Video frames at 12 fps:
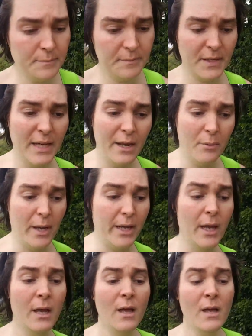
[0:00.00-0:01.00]
anyway,
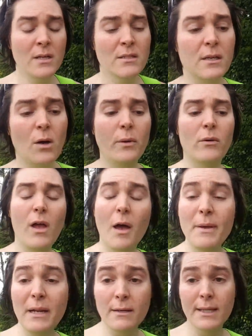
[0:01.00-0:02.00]
so it'll come
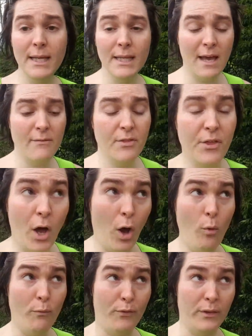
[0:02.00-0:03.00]
in on the 11th,
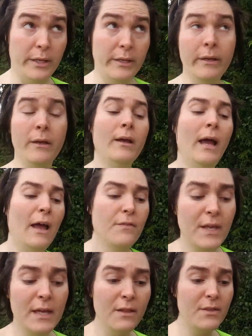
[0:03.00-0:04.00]
hopefully. And then in the